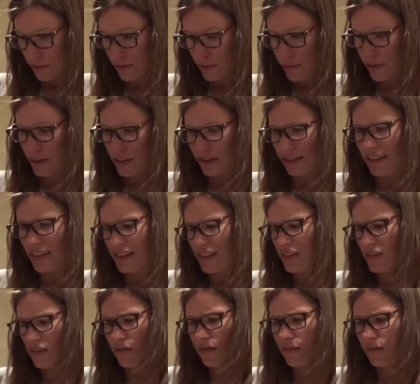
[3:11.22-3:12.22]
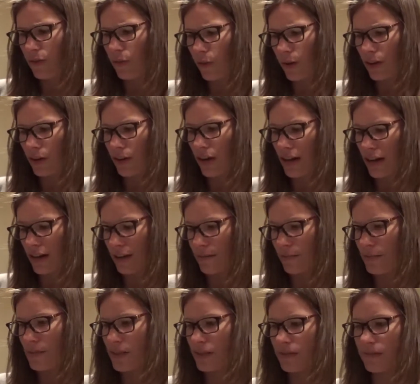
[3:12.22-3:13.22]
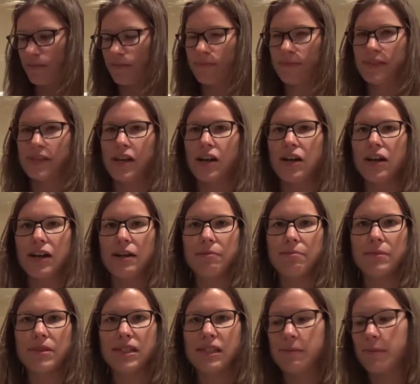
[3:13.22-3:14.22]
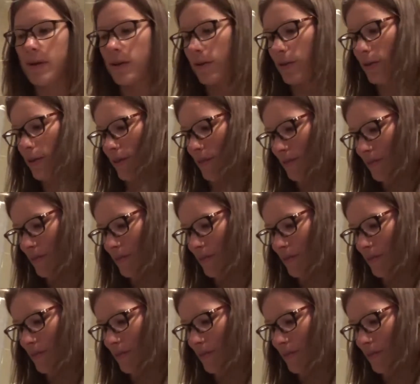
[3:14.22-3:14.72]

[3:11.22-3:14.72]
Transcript: Or let's do 4 grams. Sorry, misspoke.